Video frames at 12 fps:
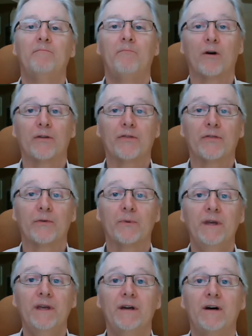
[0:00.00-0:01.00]
Part
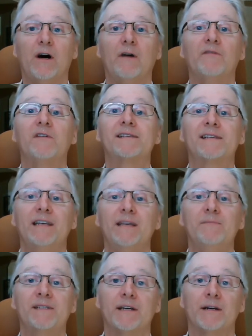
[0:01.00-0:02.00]
3 of the
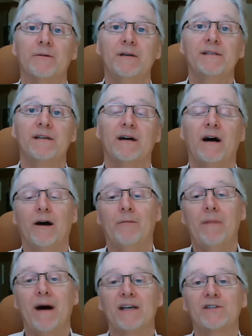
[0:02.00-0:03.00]
sleep series, how to
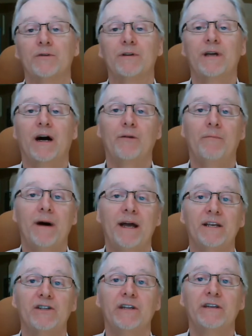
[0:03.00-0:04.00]
master it, how to
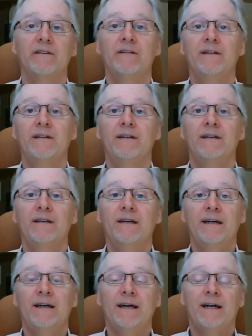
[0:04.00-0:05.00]
manage it.
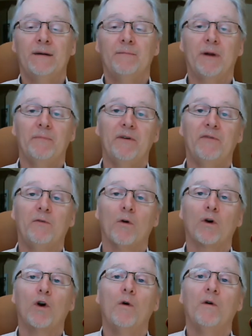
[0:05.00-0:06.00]
But
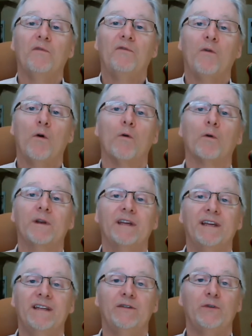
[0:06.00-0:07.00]
before going forward
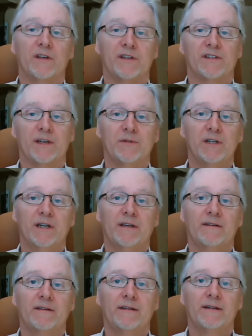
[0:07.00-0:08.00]
into the
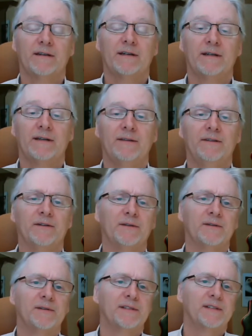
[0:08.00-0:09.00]
subject,
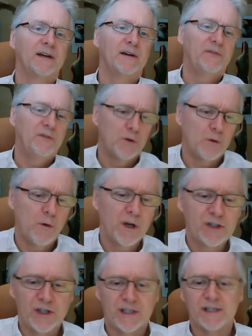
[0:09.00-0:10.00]
there's a few
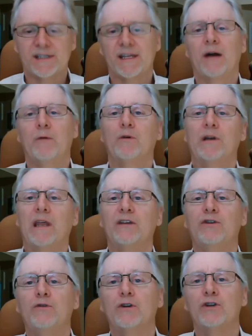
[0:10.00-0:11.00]
questions that I would
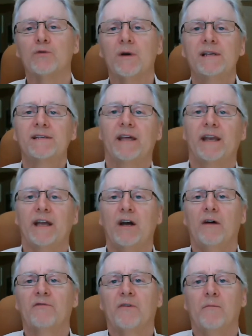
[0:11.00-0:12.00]
like to address that I
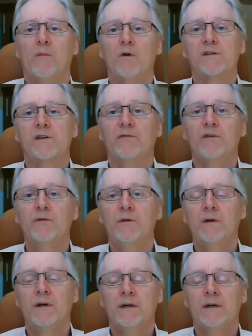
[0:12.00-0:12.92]
got from most of you.